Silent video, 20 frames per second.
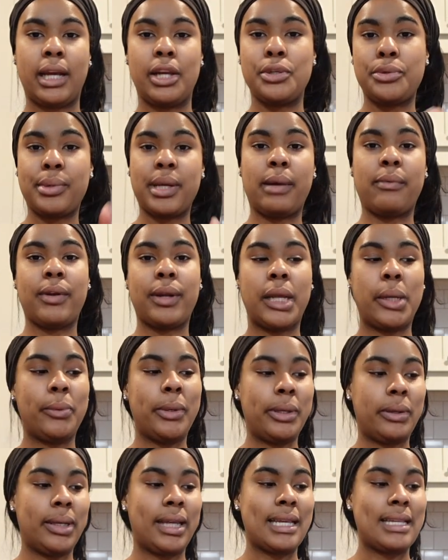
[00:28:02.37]
because you never know
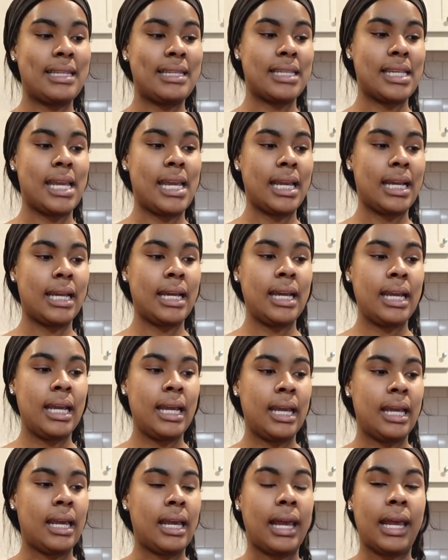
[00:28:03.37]
you're gonna get sick,
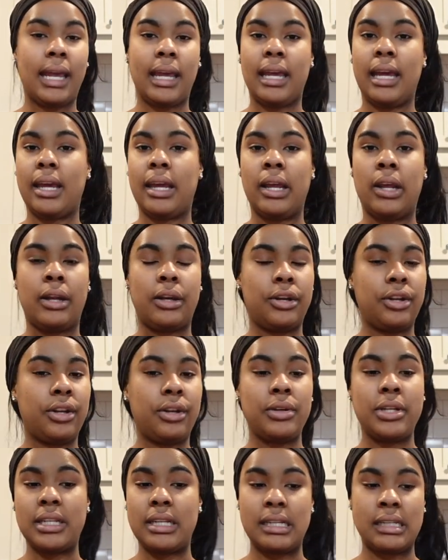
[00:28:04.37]
and
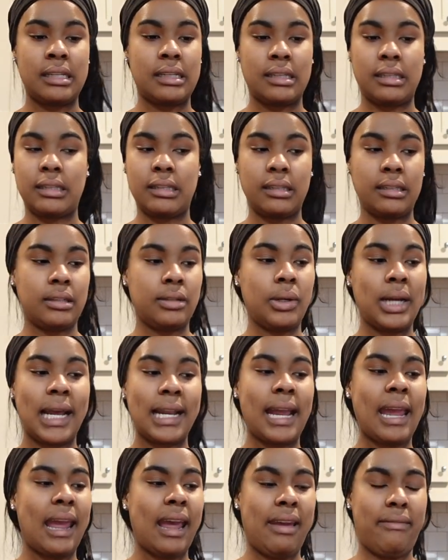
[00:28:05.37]
you
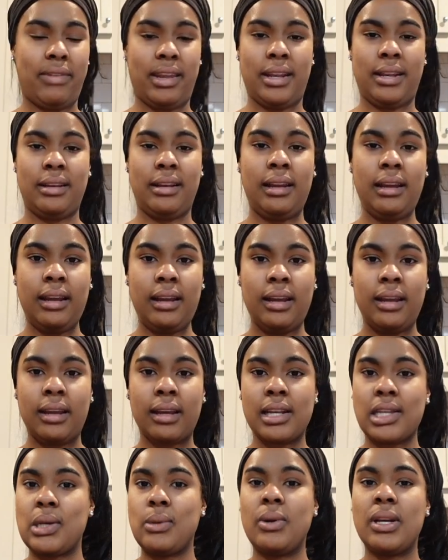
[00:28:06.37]
gotta have it,
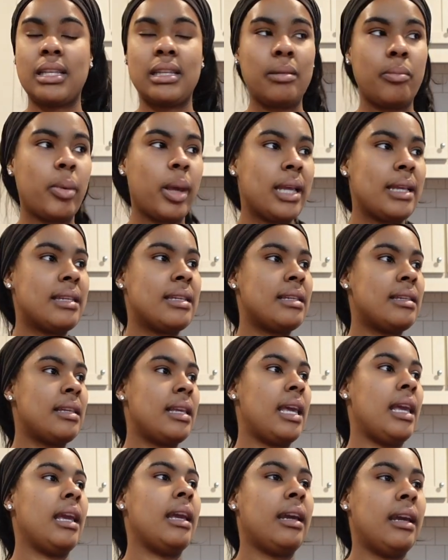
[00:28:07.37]
because who wants to be
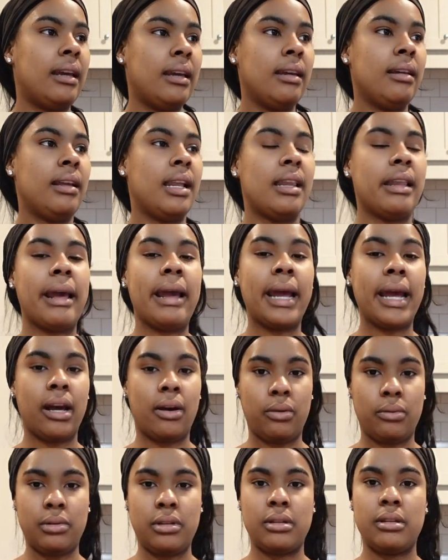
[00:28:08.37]
sick in the
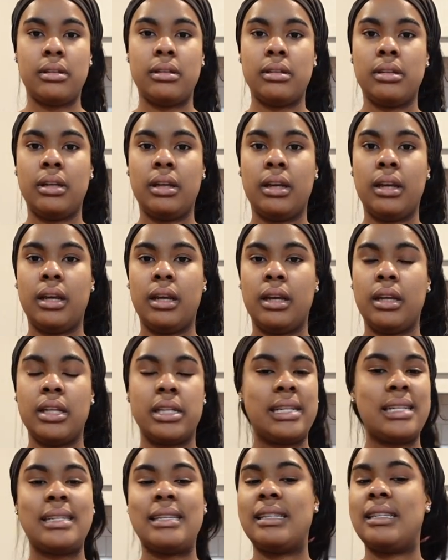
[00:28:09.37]
house?
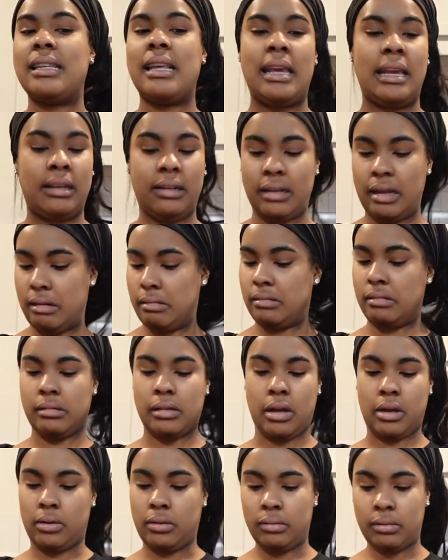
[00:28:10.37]
Just sick? No,
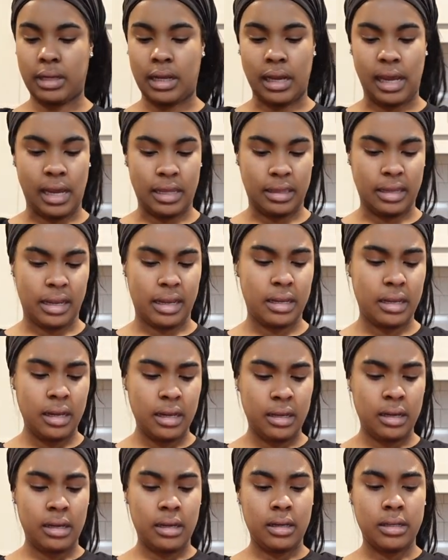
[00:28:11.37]
I hate that.
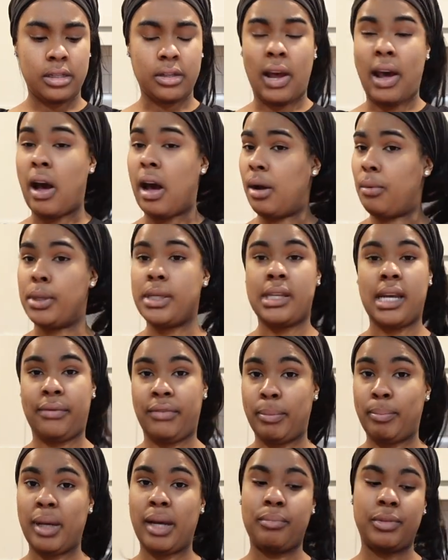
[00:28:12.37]
So I always have
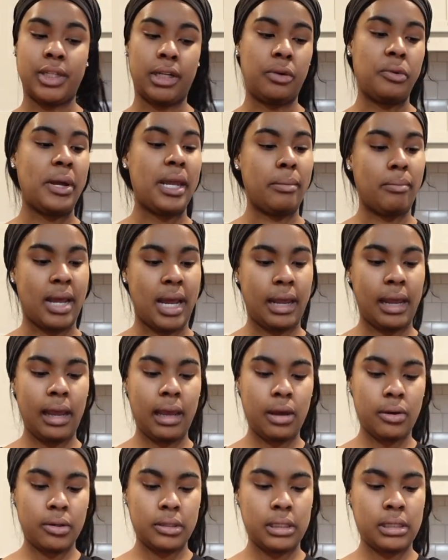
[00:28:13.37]
a Pepto in my
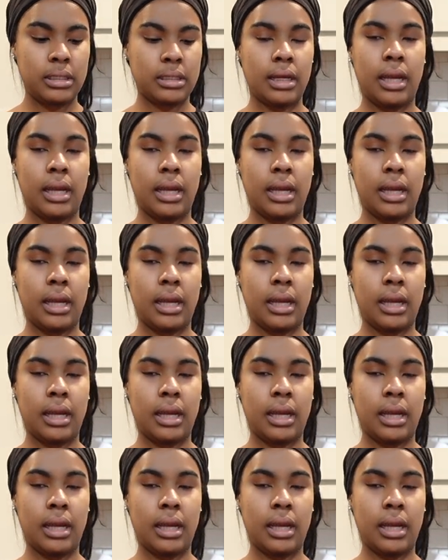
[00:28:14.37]
house.